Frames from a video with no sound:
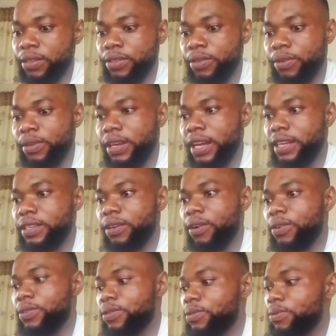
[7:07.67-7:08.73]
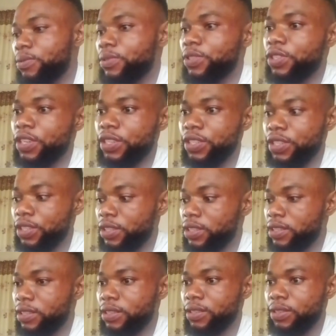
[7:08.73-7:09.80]
So let's also change it
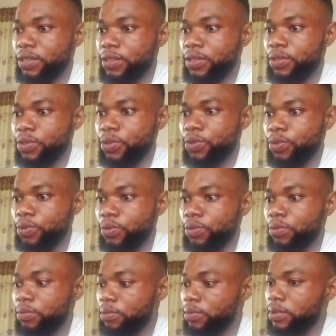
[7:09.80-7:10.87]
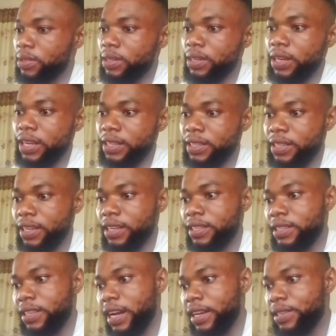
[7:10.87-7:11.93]
to, let's
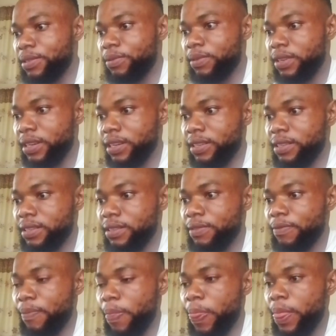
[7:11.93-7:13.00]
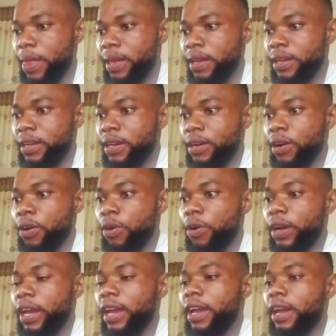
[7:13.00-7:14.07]
say, title case.
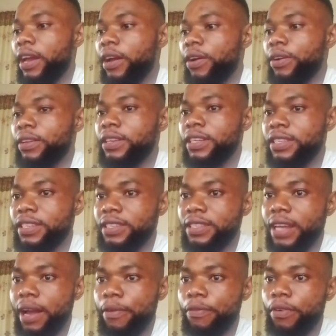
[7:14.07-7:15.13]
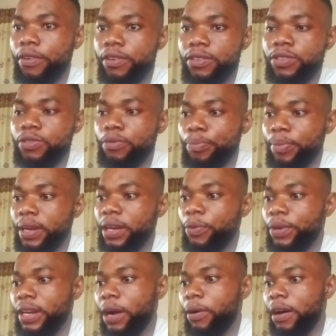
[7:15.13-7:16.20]
Okay, it is time for us to play
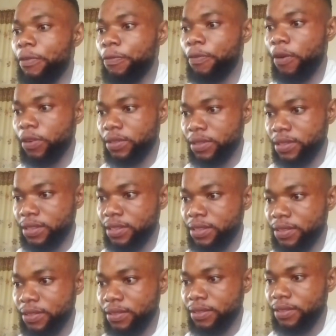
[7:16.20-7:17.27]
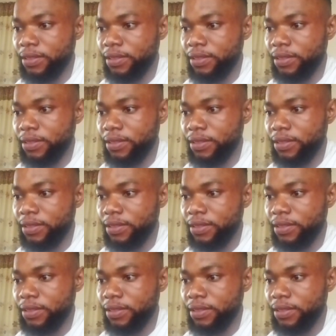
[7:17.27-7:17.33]
with our fonts.